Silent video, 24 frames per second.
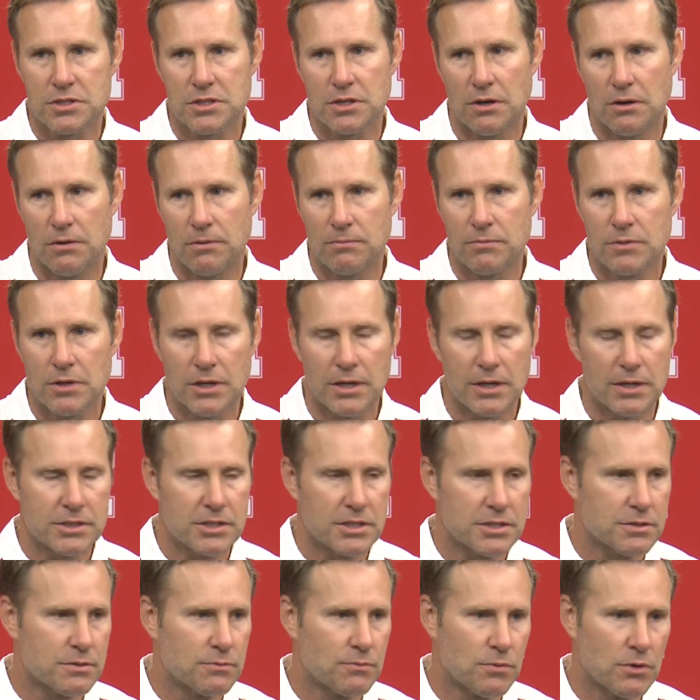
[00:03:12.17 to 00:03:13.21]
So
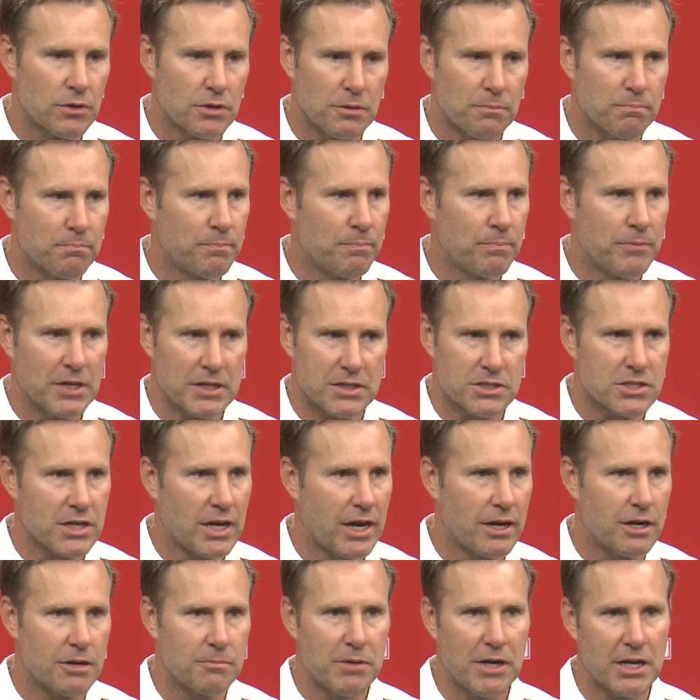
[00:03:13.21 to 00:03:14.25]
just really
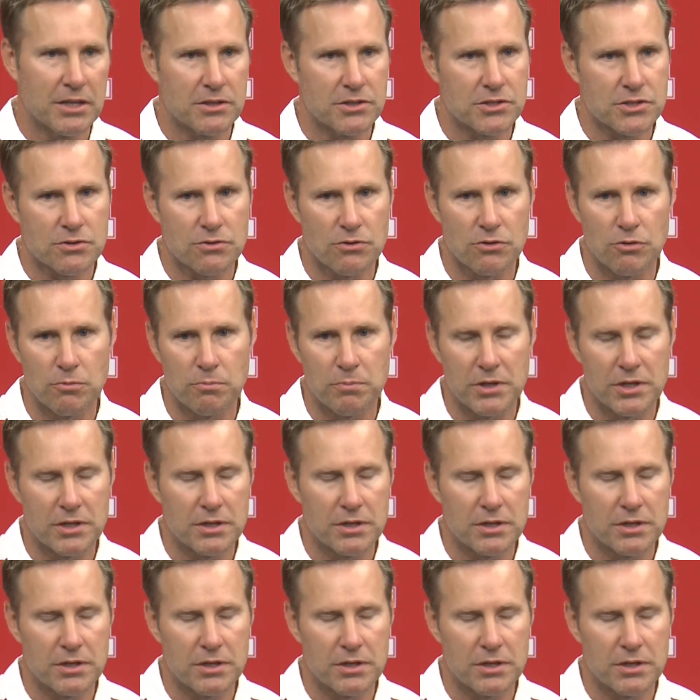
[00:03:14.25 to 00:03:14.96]
excited about this group.